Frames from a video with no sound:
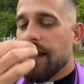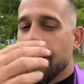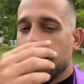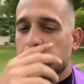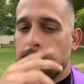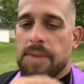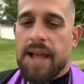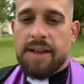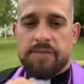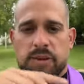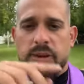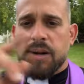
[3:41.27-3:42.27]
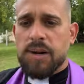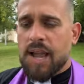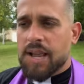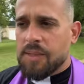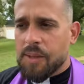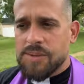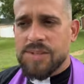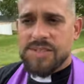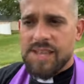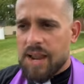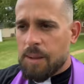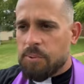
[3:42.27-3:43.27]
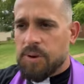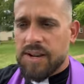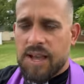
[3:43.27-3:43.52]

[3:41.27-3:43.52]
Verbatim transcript: Um, after I close this down, I'll put it,